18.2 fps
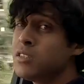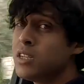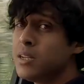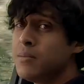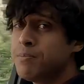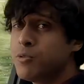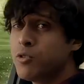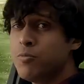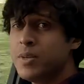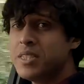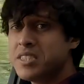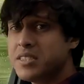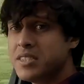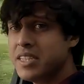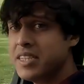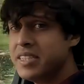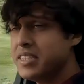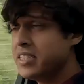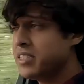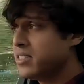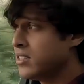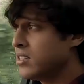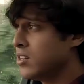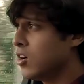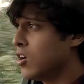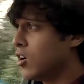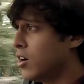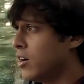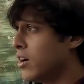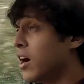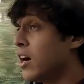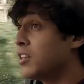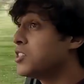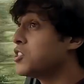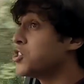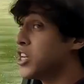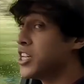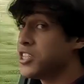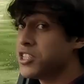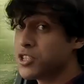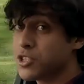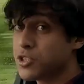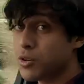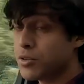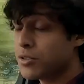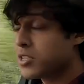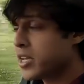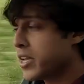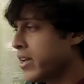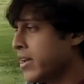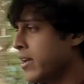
improvements in the interior, or other changes so to say,